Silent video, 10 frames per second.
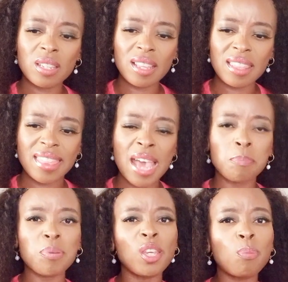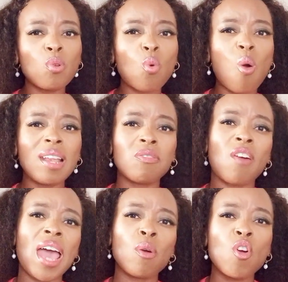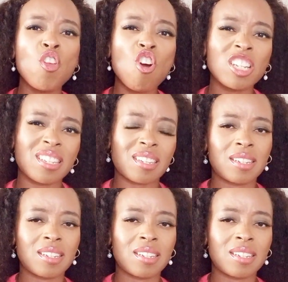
that people qualify or not.